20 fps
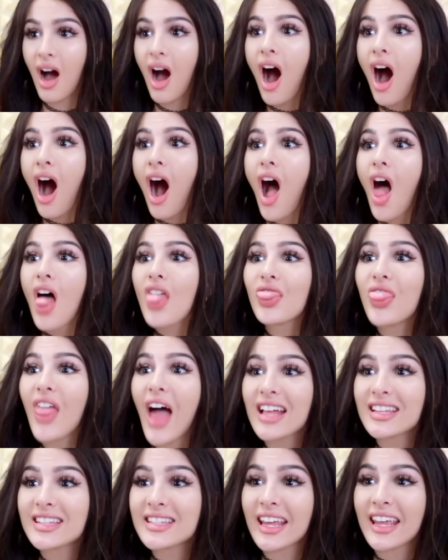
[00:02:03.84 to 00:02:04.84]

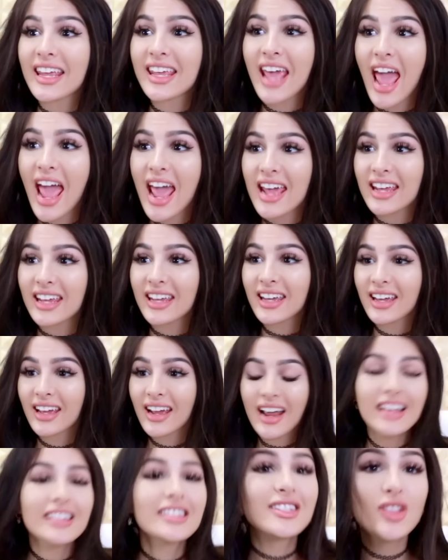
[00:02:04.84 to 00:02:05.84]
that's a
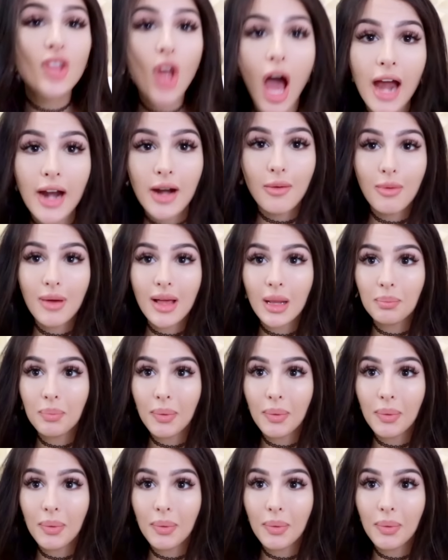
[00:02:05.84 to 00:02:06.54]
cake! It's not a real